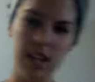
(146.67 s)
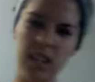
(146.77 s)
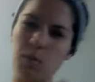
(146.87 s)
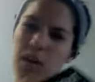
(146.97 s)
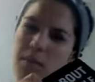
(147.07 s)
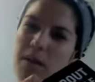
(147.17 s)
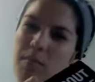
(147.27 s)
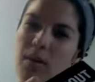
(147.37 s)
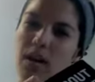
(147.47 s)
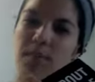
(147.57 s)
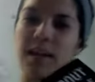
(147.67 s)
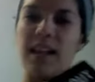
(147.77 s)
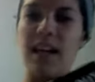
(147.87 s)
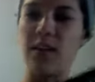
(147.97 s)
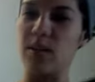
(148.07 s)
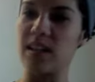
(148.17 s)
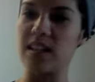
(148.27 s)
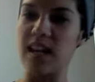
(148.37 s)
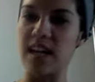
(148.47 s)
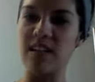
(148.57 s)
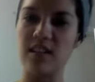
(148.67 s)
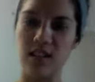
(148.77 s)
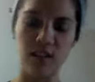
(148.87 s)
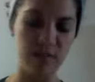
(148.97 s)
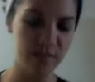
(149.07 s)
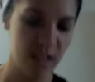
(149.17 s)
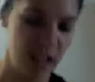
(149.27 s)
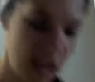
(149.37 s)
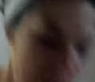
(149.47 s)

It's a pretty big book, but I like what it said, so I